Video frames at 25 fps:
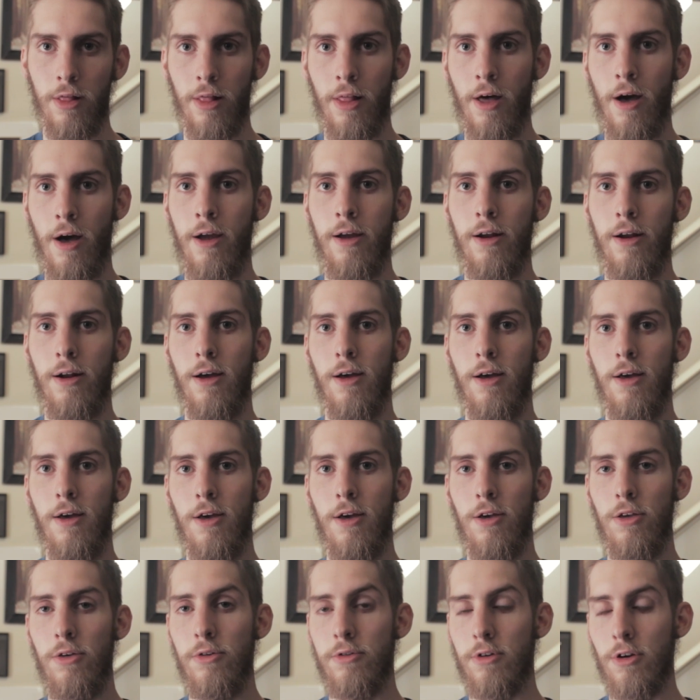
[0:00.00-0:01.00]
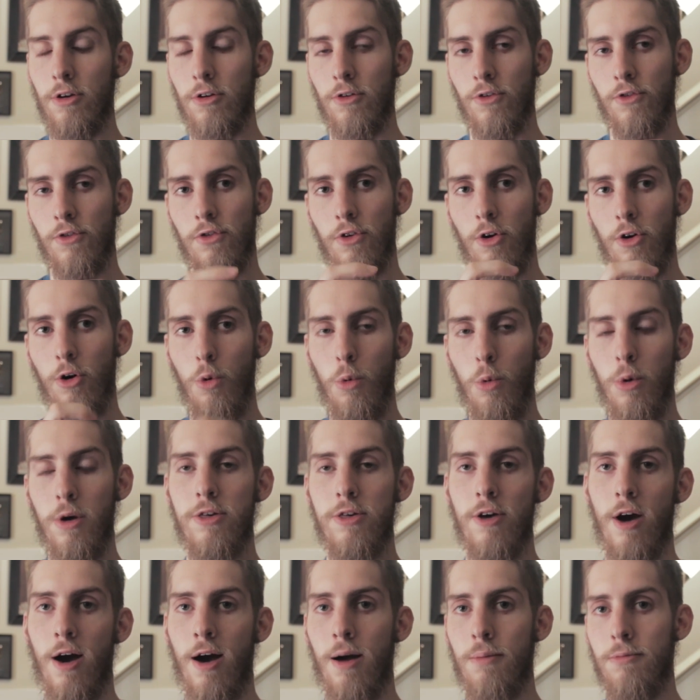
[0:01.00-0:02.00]
light, you can control
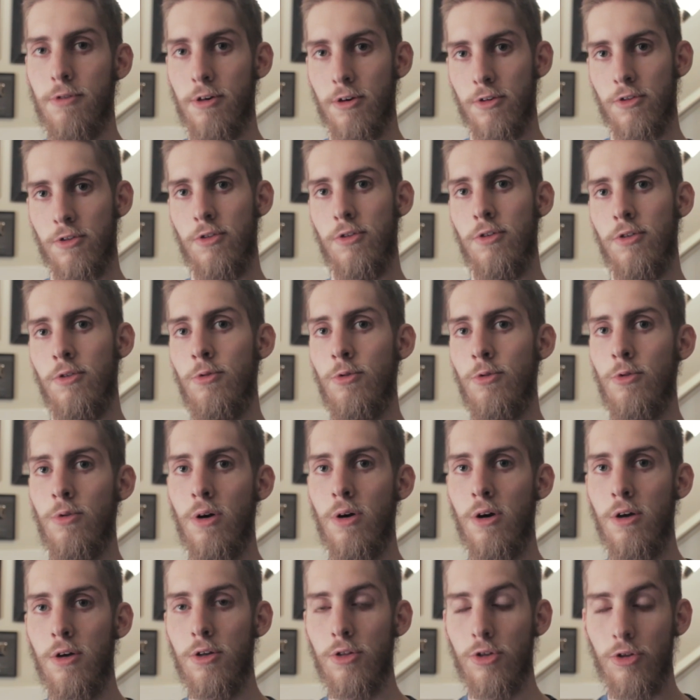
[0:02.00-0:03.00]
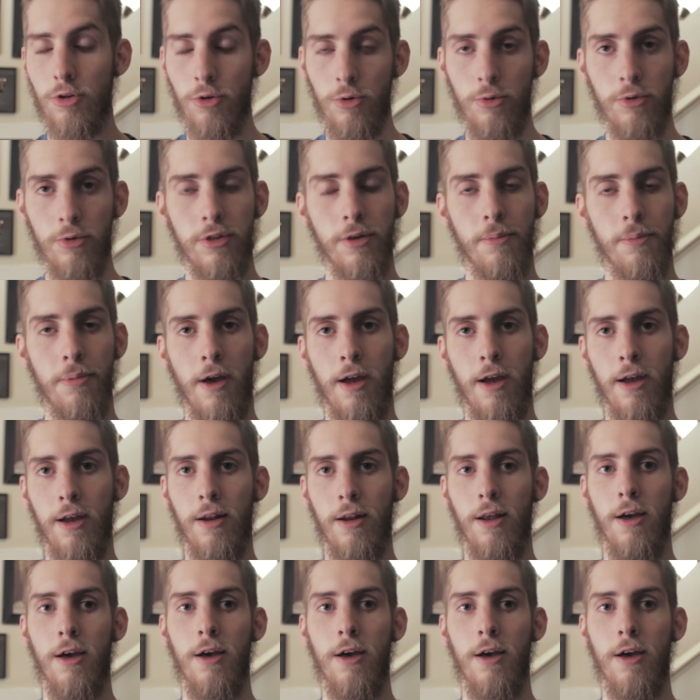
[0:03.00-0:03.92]
which objects you choose to paint,